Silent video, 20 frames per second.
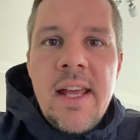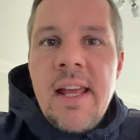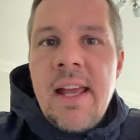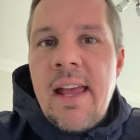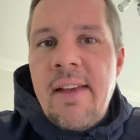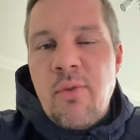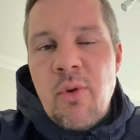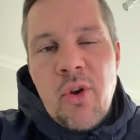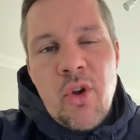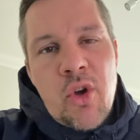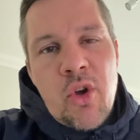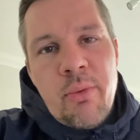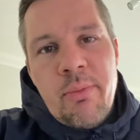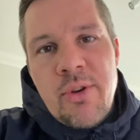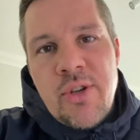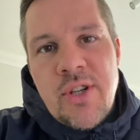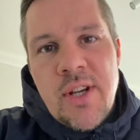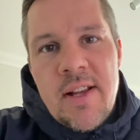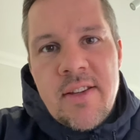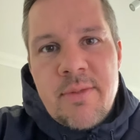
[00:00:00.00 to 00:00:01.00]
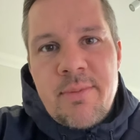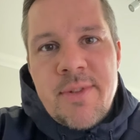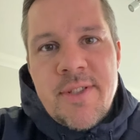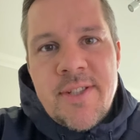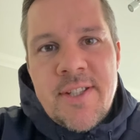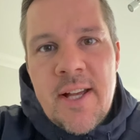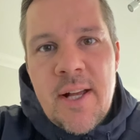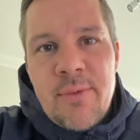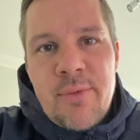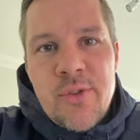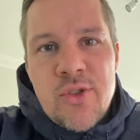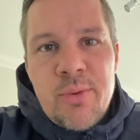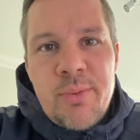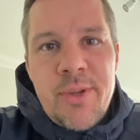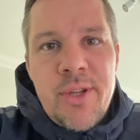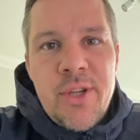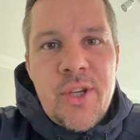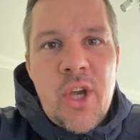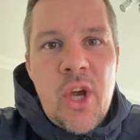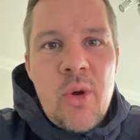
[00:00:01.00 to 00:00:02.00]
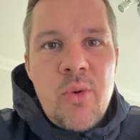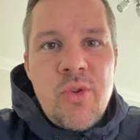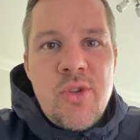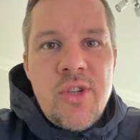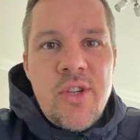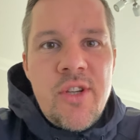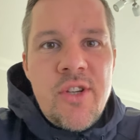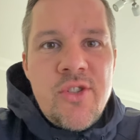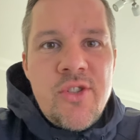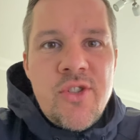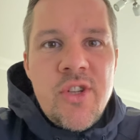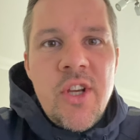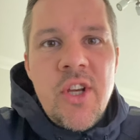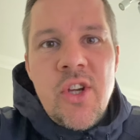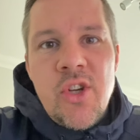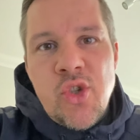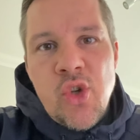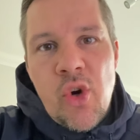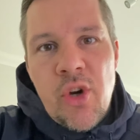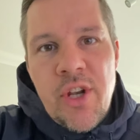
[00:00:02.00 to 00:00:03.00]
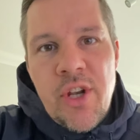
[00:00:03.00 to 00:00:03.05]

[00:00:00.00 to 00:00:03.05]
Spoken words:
if you want to come and chat to myself and some of the coaches, join